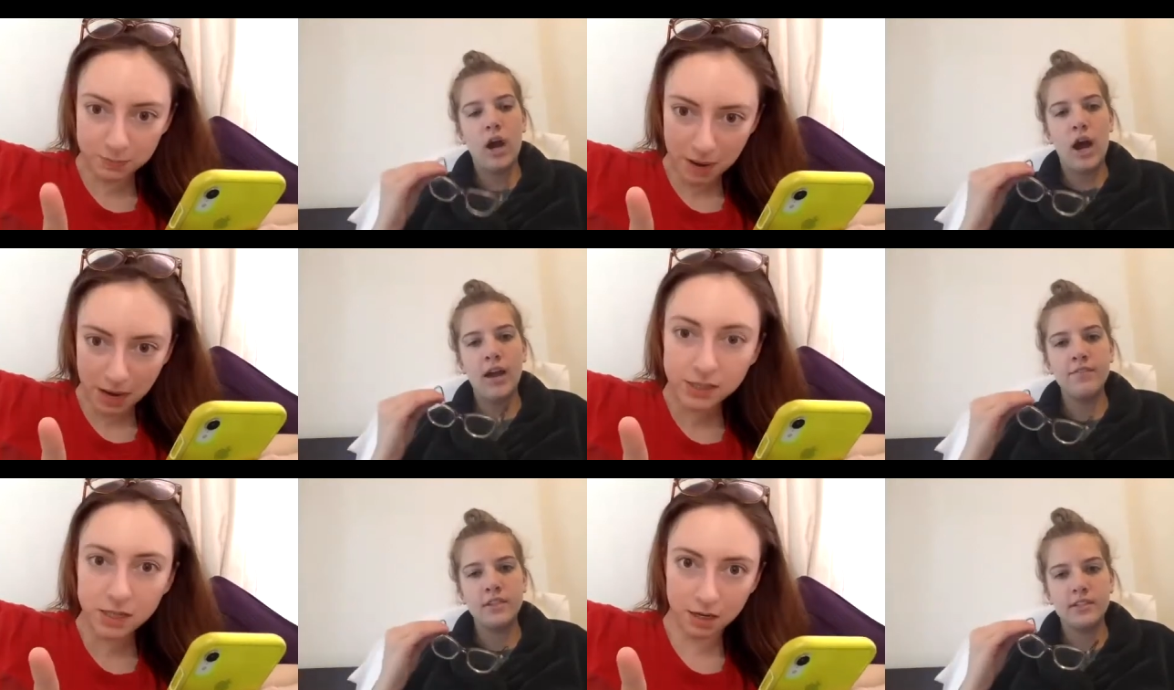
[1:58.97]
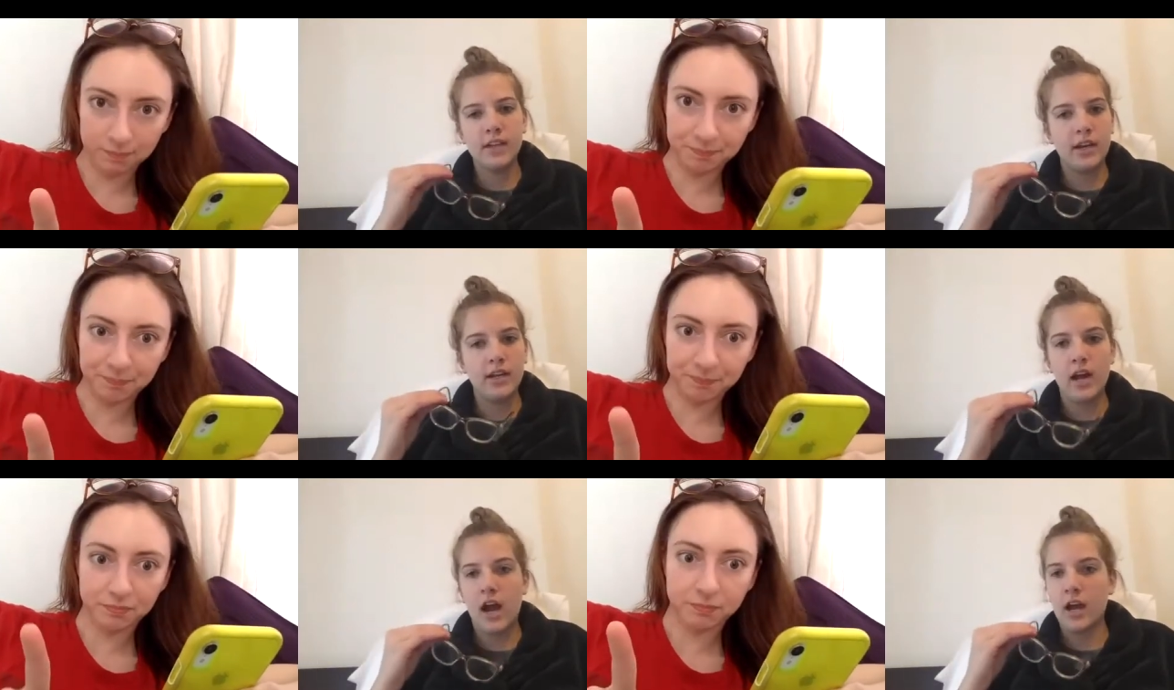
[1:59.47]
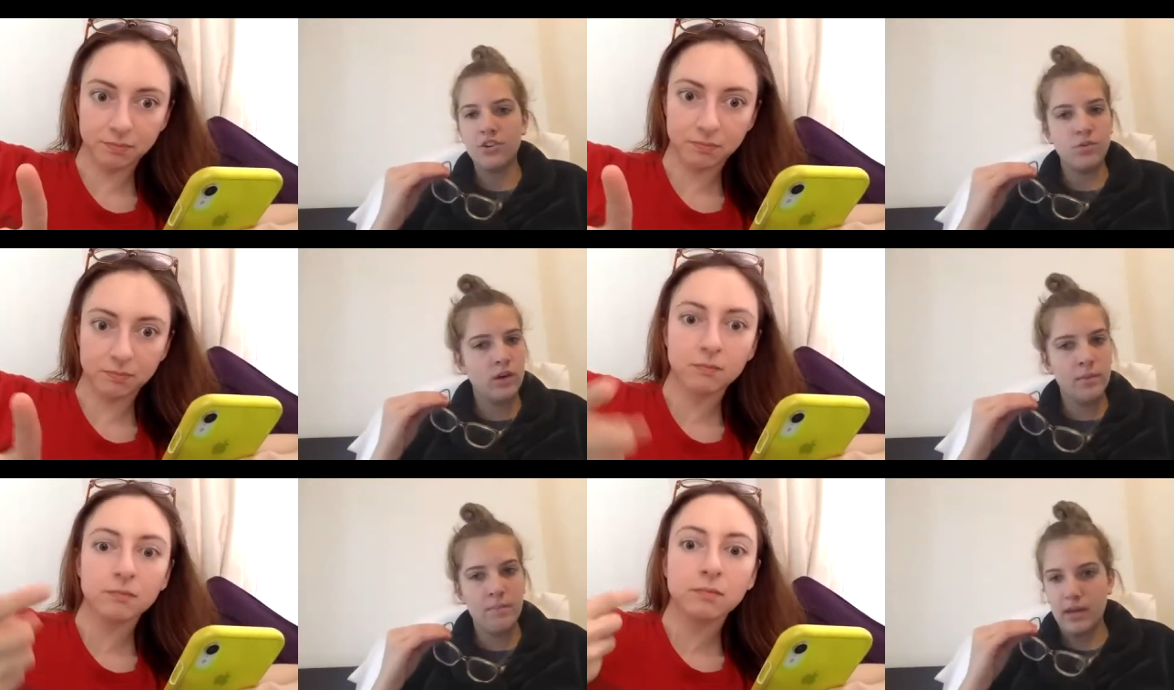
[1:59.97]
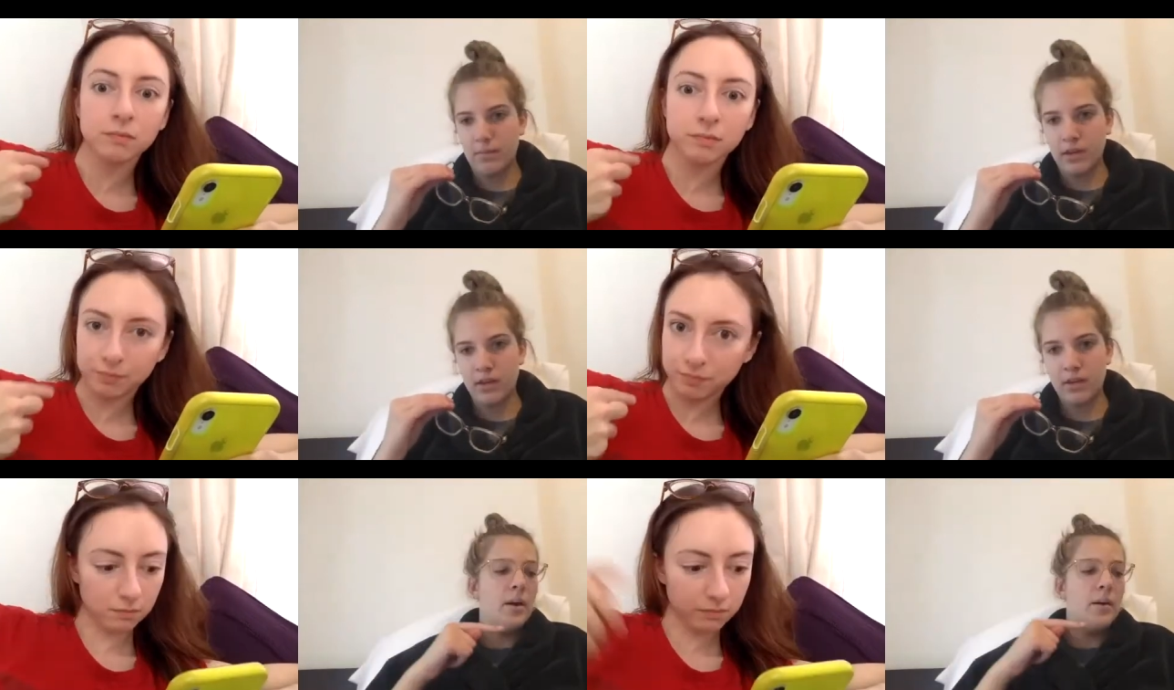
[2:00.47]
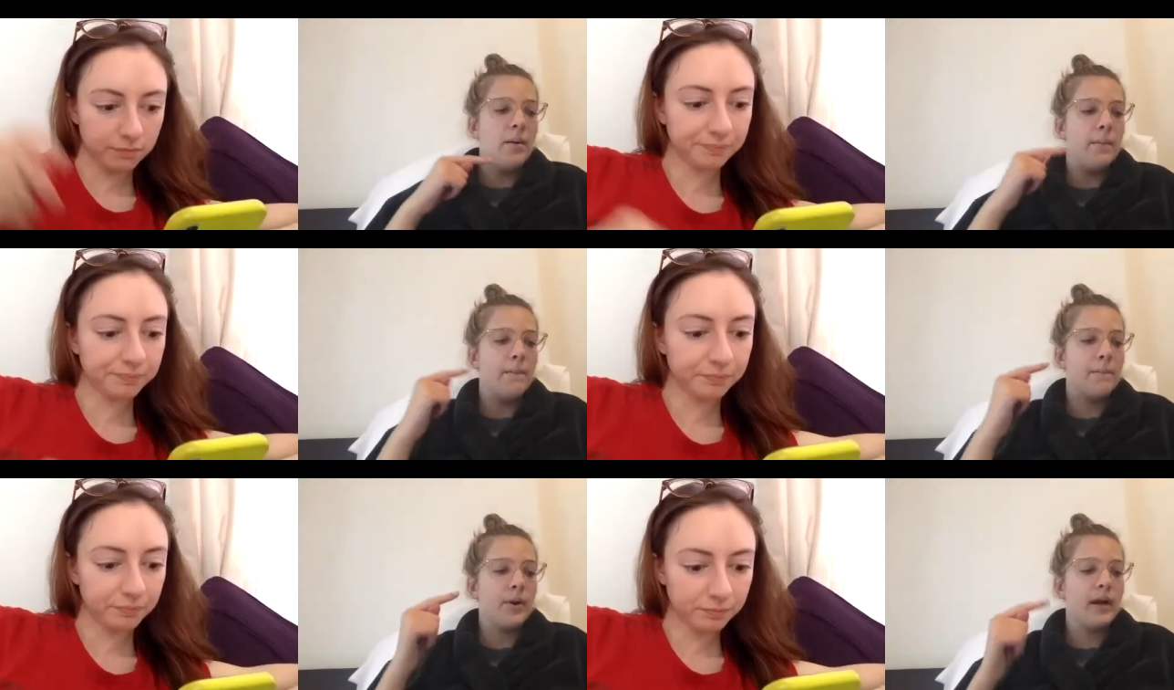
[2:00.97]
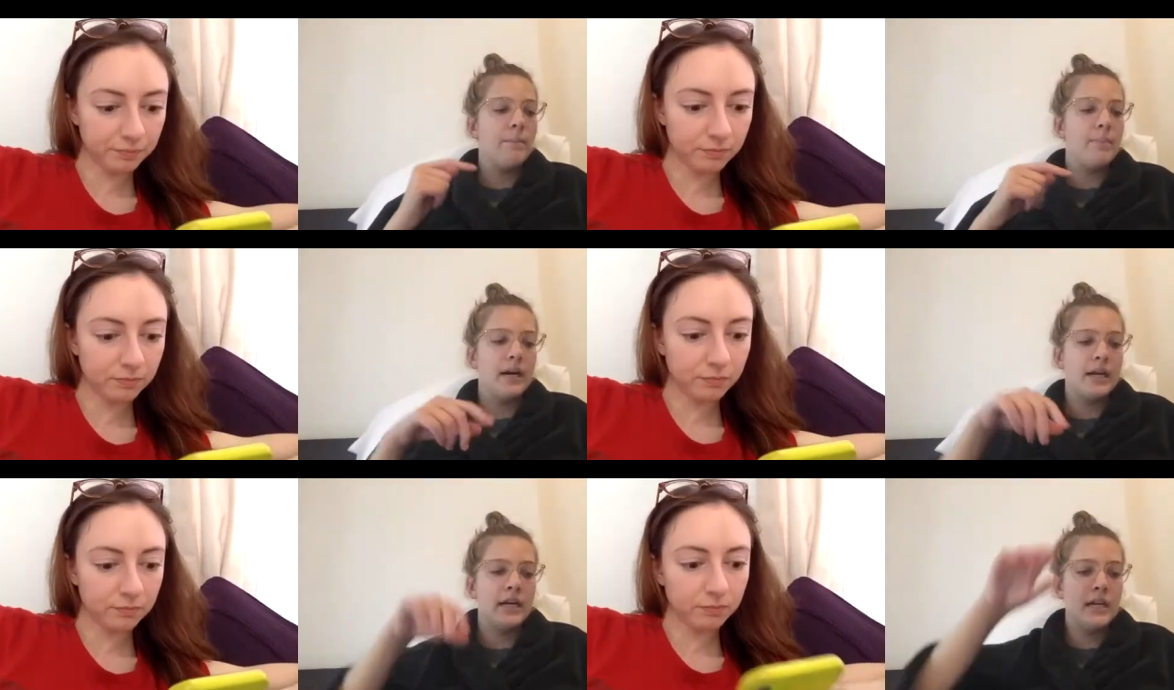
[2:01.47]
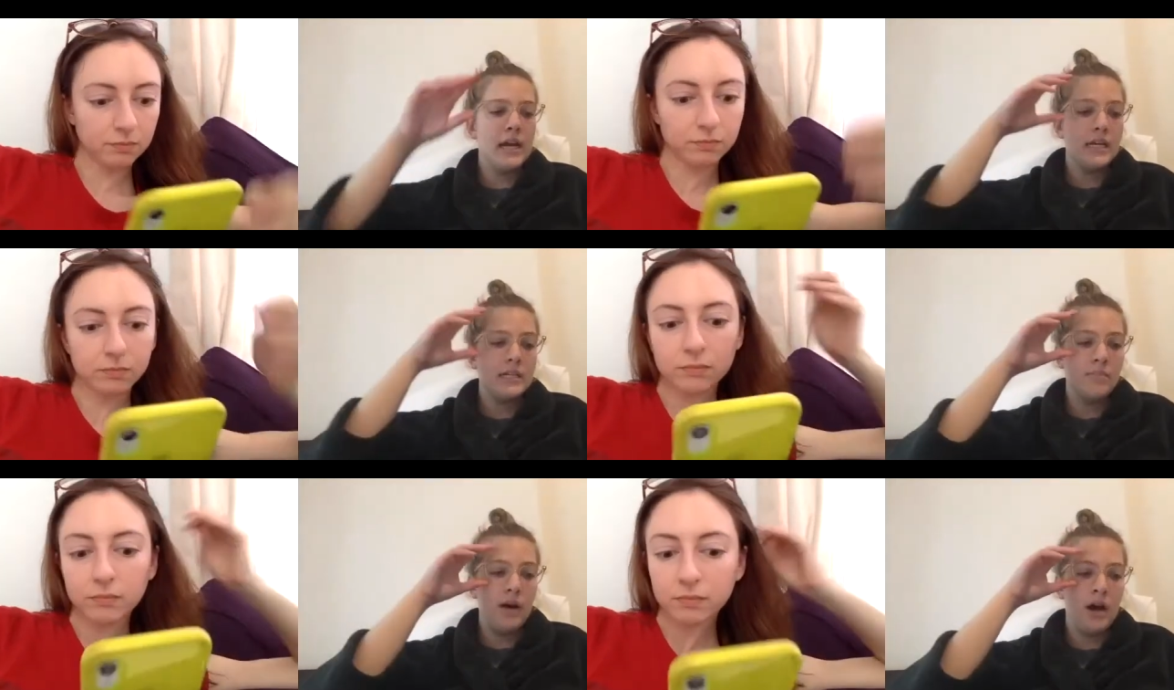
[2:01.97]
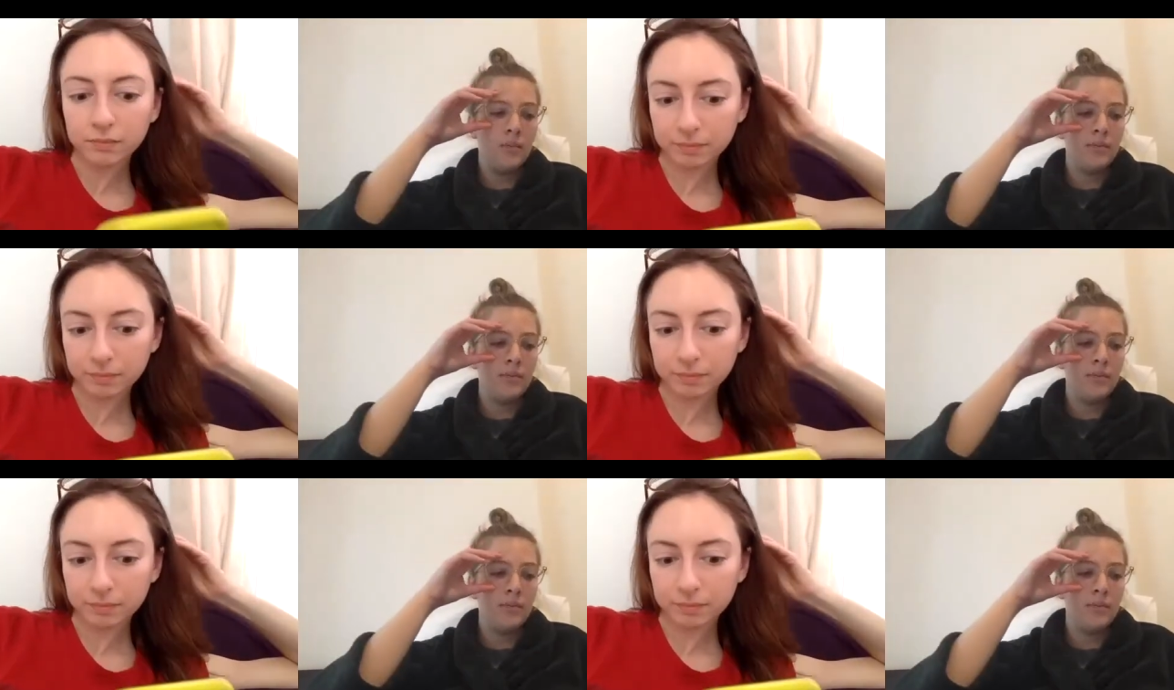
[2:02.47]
Speaker 1: i decided i don't want a baby bring a bucket and a mop